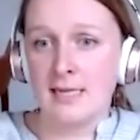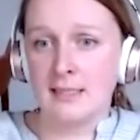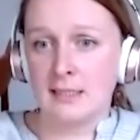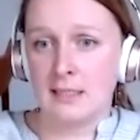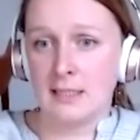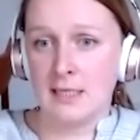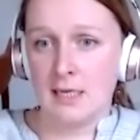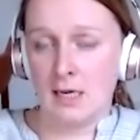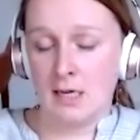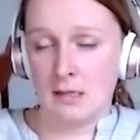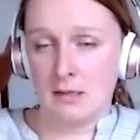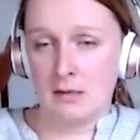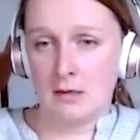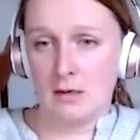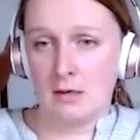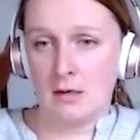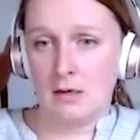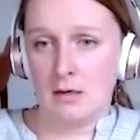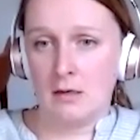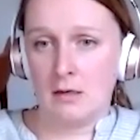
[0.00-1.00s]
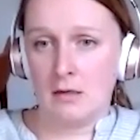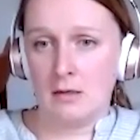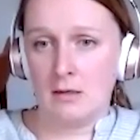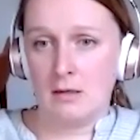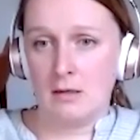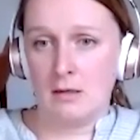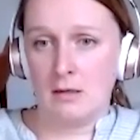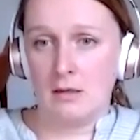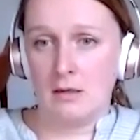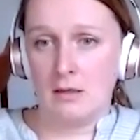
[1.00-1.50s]
that's the other
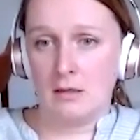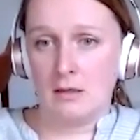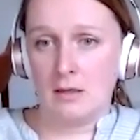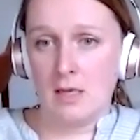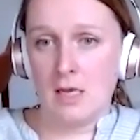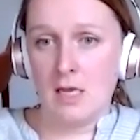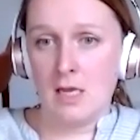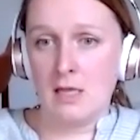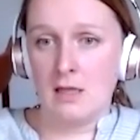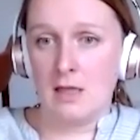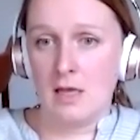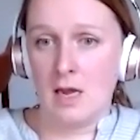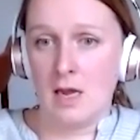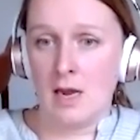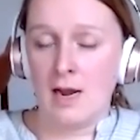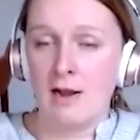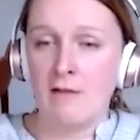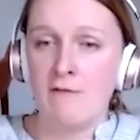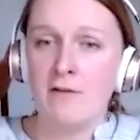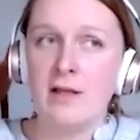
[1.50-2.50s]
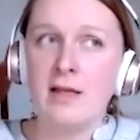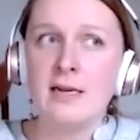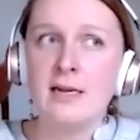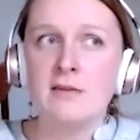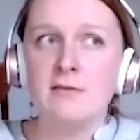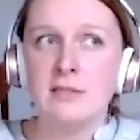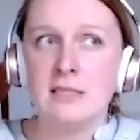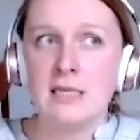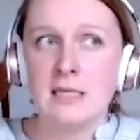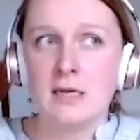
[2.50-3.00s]
key thing. And I feel like
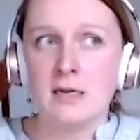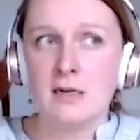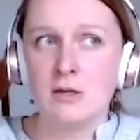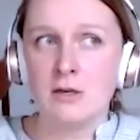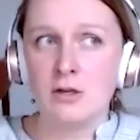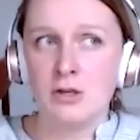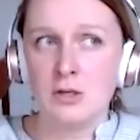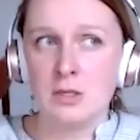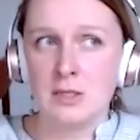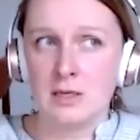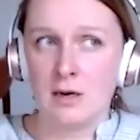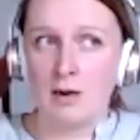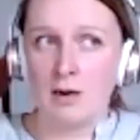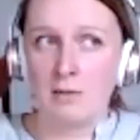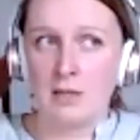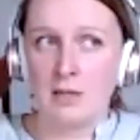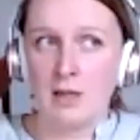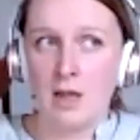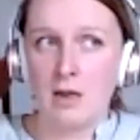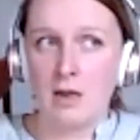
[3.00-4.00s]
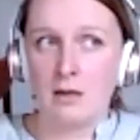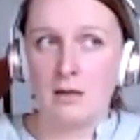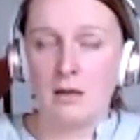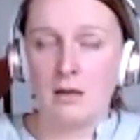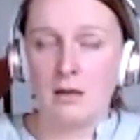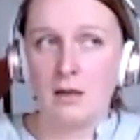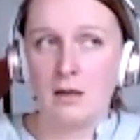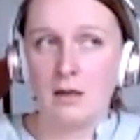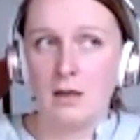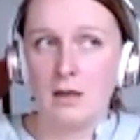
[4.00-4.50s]
I've seen that in Houston. I mean, like,
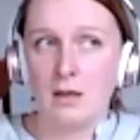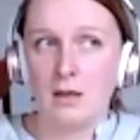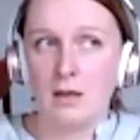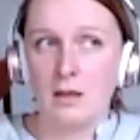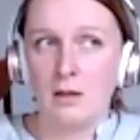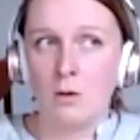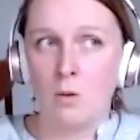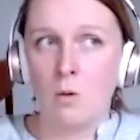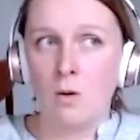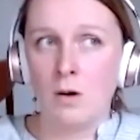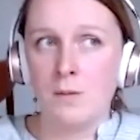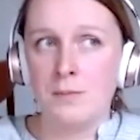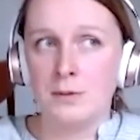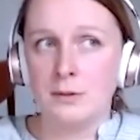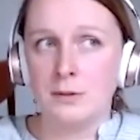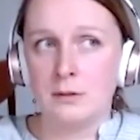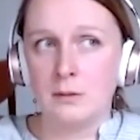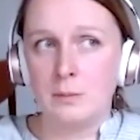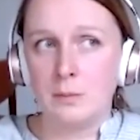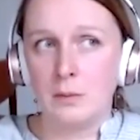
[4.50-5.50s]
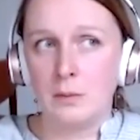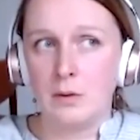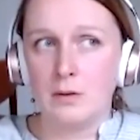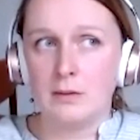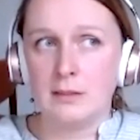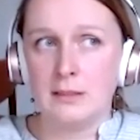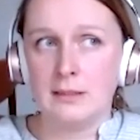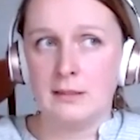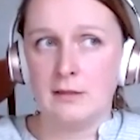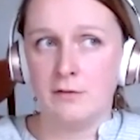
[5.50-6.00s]
the corporate
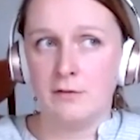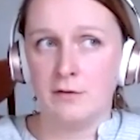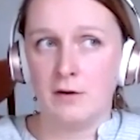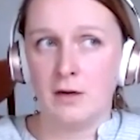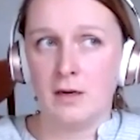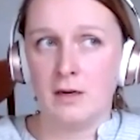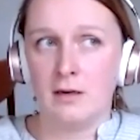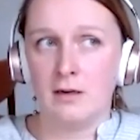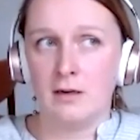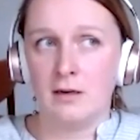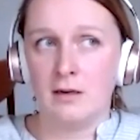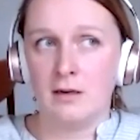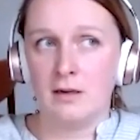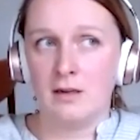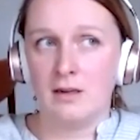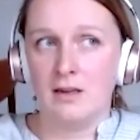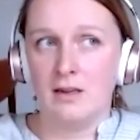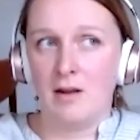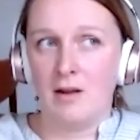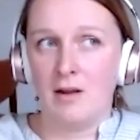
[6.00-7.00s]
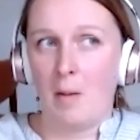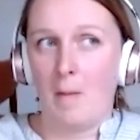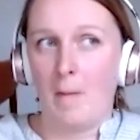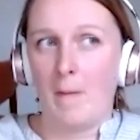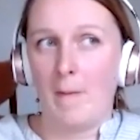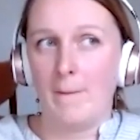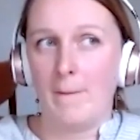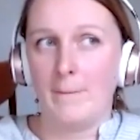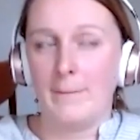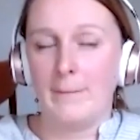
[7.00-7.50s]
support was different
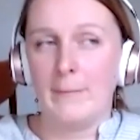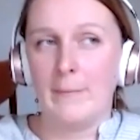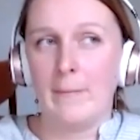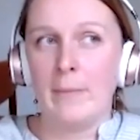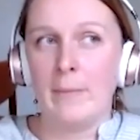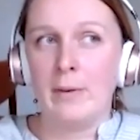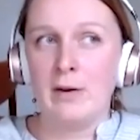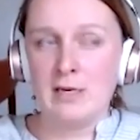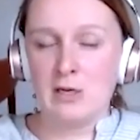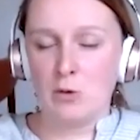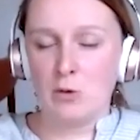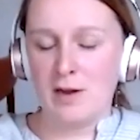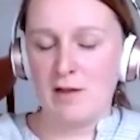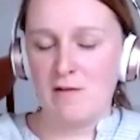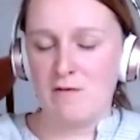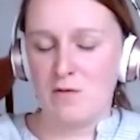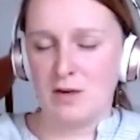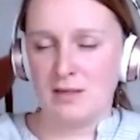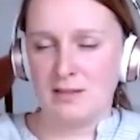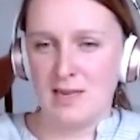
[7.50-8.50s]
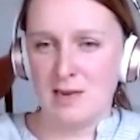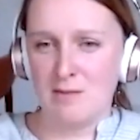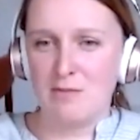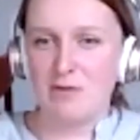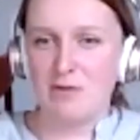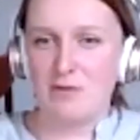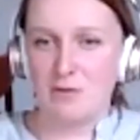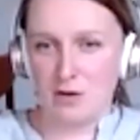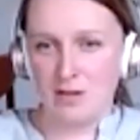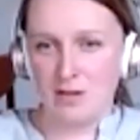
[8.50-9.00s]
pre-2014,
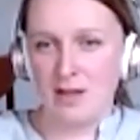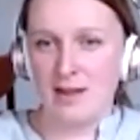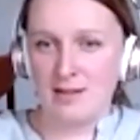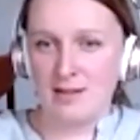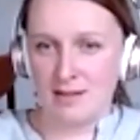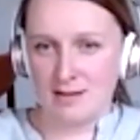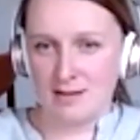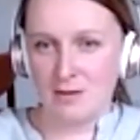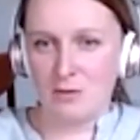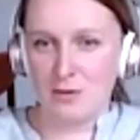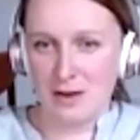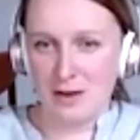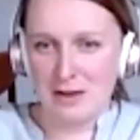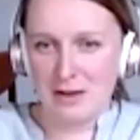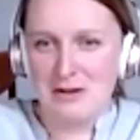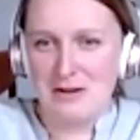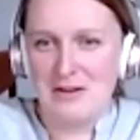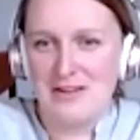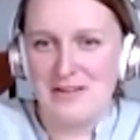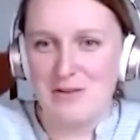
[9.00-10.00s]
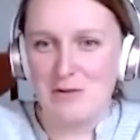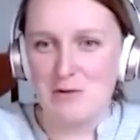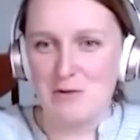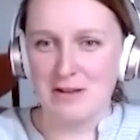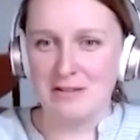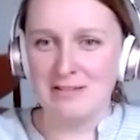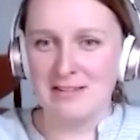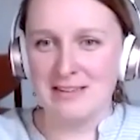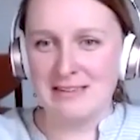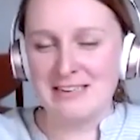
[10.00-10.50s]
before like the
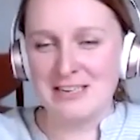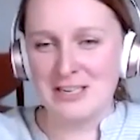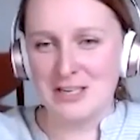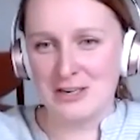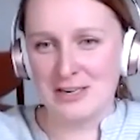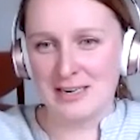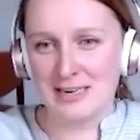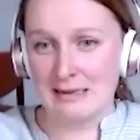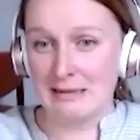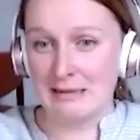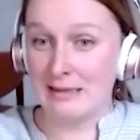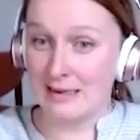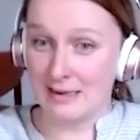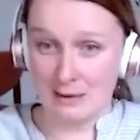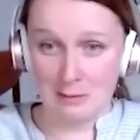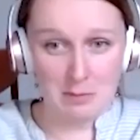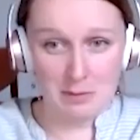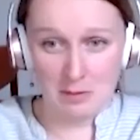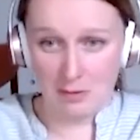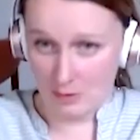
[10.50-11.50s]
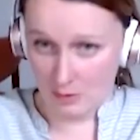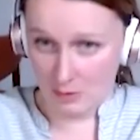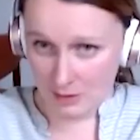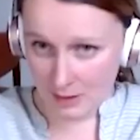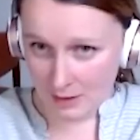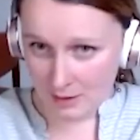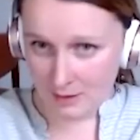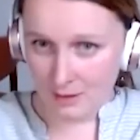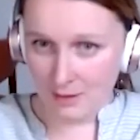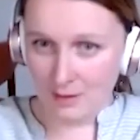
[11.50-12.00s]
oil industry like
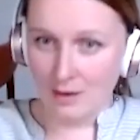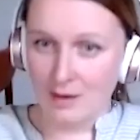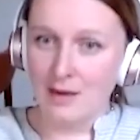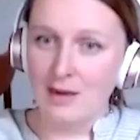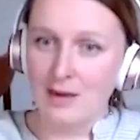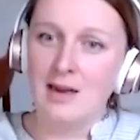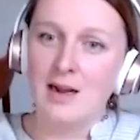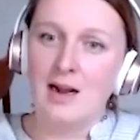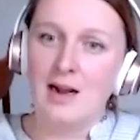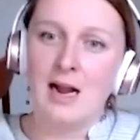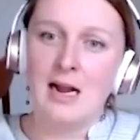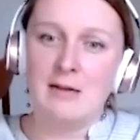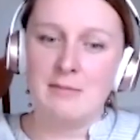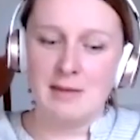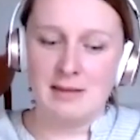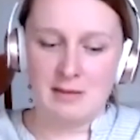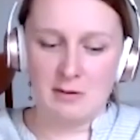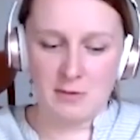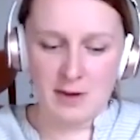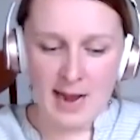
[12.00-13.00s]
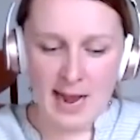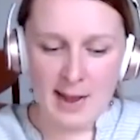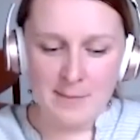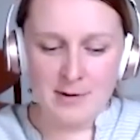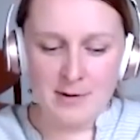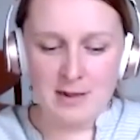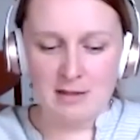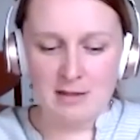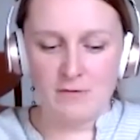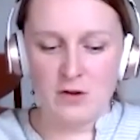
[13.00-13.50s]
imploded. And then what
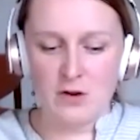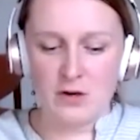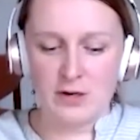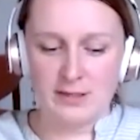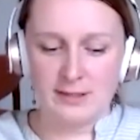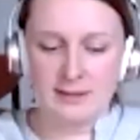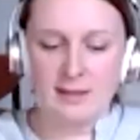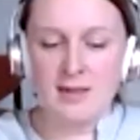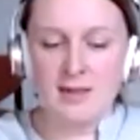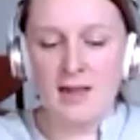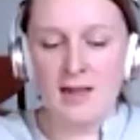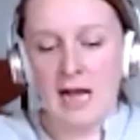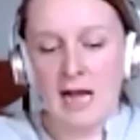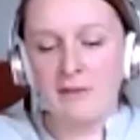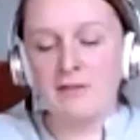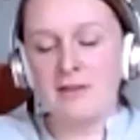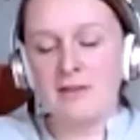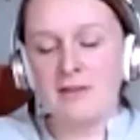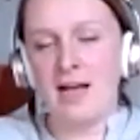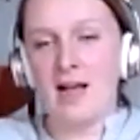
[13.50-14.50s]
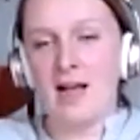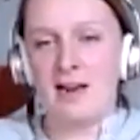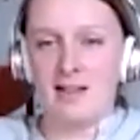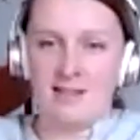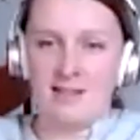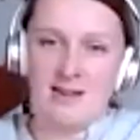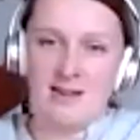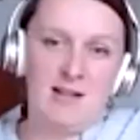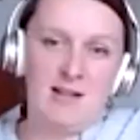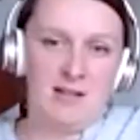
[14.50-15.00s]
happened in a few years after that,
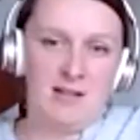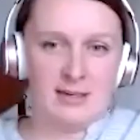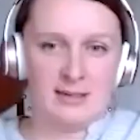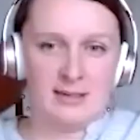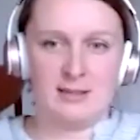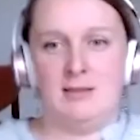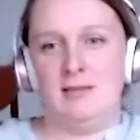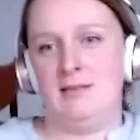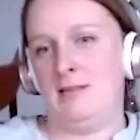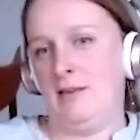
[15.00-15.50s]
and then it looks